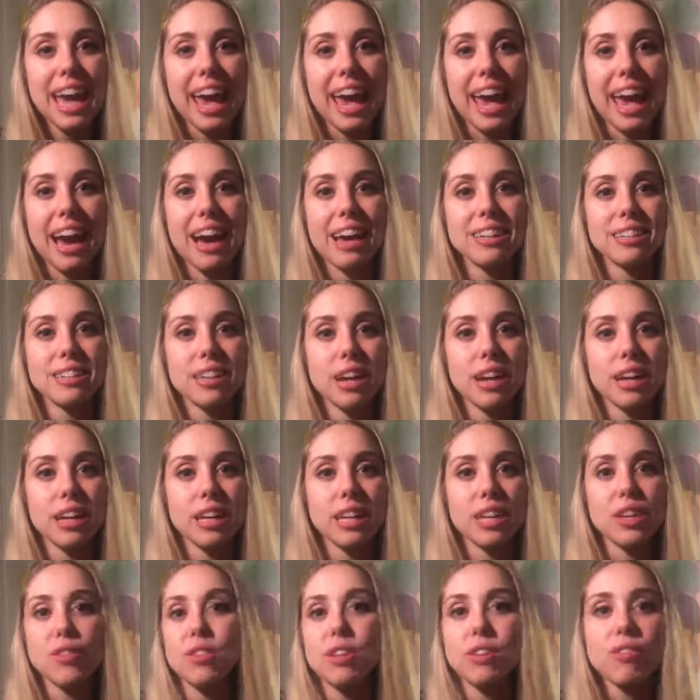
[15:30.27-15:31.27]
And
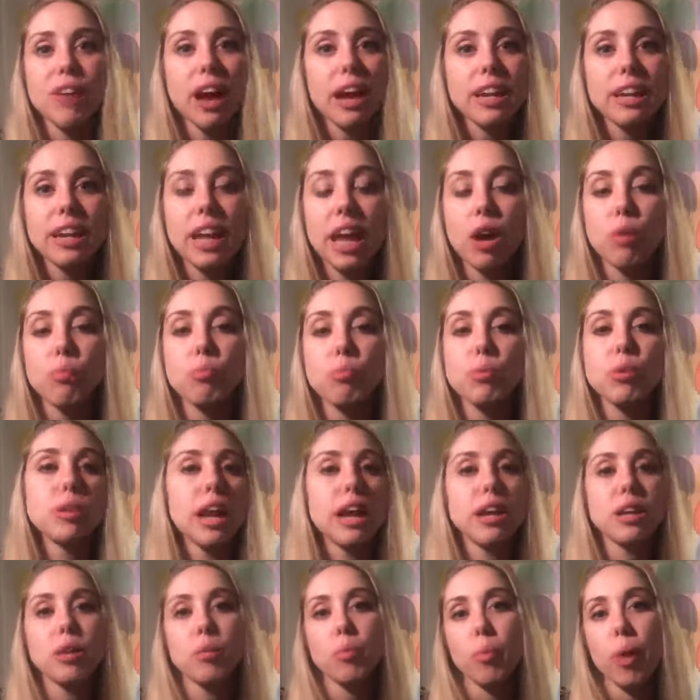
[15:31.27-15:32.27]
even if I can help you in
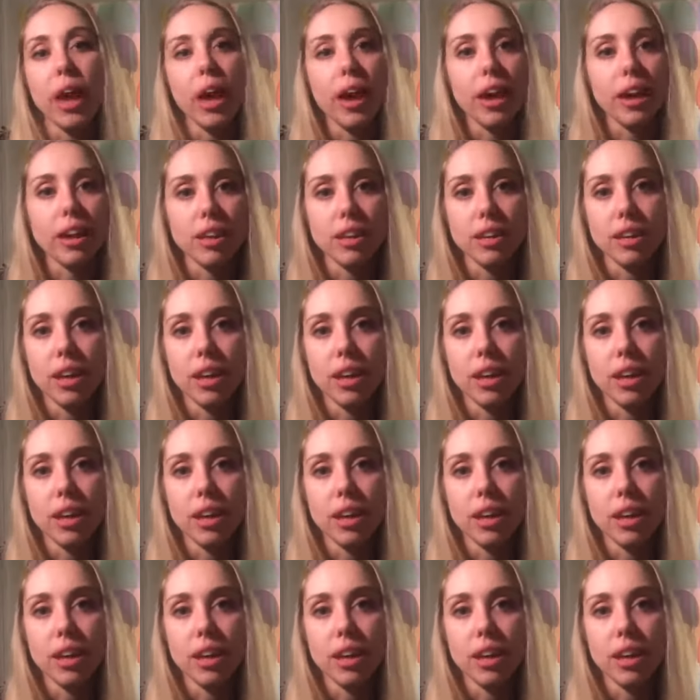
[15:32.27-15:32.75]
any way,